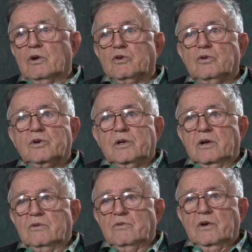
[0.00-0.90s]
good cooking
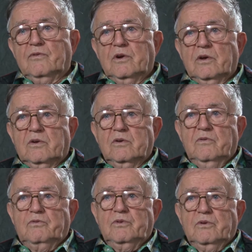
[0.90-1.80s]
there, very, very
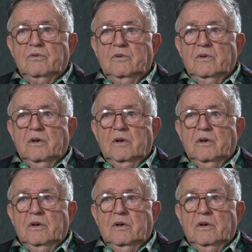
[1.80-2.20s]
good food.